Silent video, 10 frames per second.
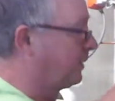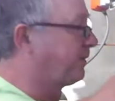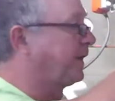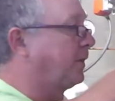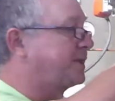the
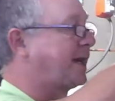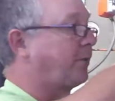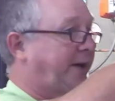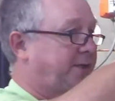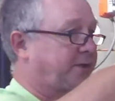flow is that
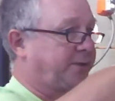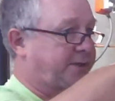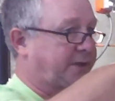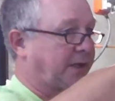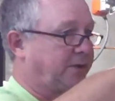way, so
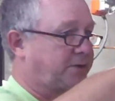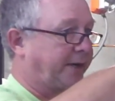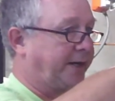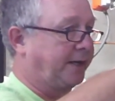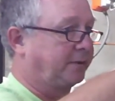it's closed
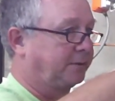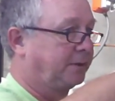right now.